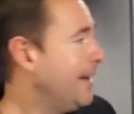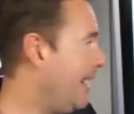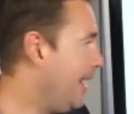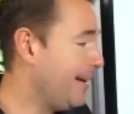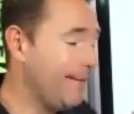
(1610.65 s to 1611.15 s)

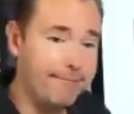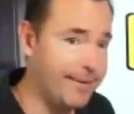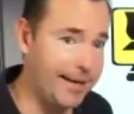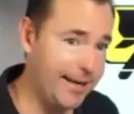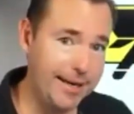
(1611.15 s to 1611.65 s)
and
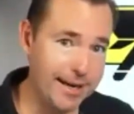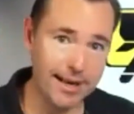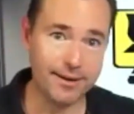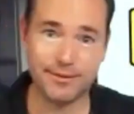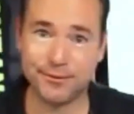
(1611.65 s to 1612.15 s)
he kind
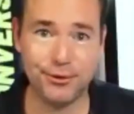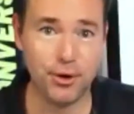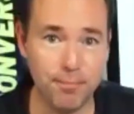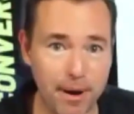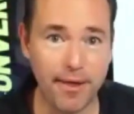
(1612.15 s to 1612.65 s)
of
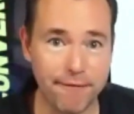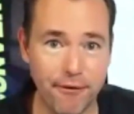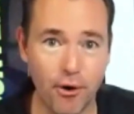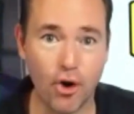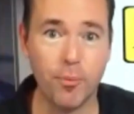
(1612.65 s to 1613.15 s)
stood by the
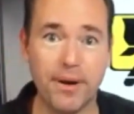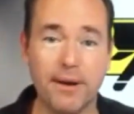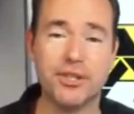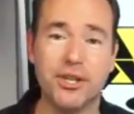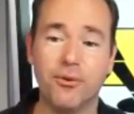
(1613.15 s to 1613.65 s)
phone, hoping it
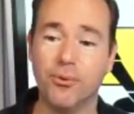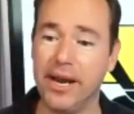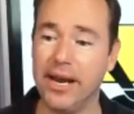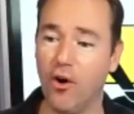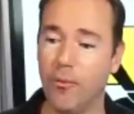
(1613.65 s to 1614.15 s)
was going to
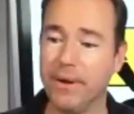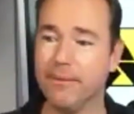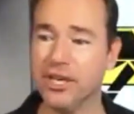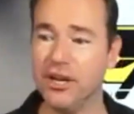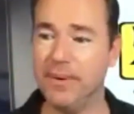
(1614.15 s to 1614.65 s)
ring, hoping it
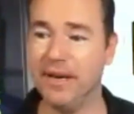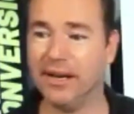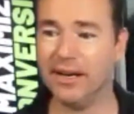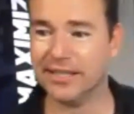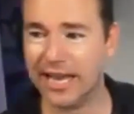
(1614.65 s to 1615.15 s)
was going to be
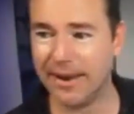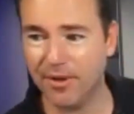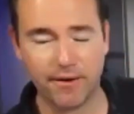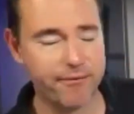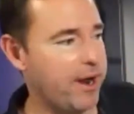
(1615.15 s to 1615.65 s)
a slam
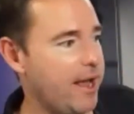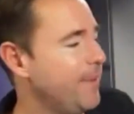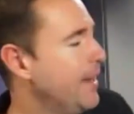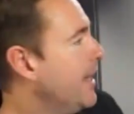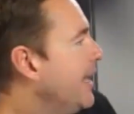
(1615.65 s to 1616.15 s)
dunk for
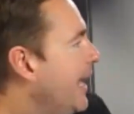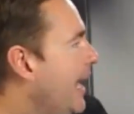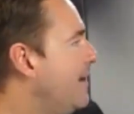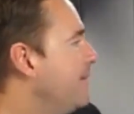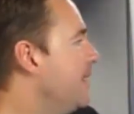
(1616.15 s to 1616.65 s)
him.
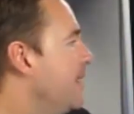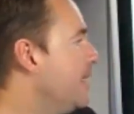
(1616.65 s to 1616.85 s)
And